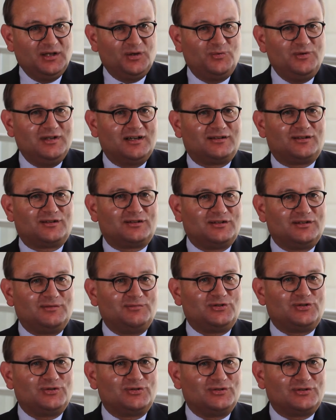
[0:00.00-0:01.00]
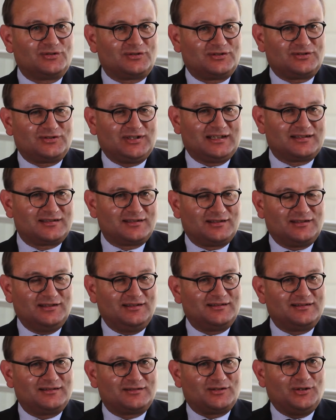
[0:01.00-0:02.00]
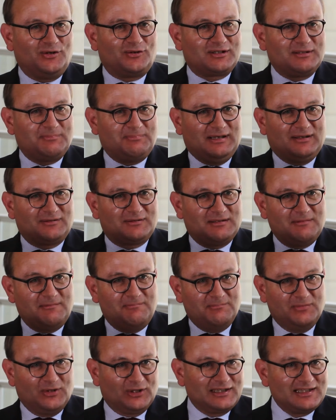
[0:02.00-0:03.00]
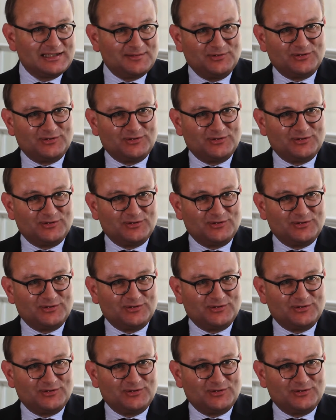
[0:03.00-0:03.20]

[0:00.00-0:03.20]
We are not. We should not just talk about models.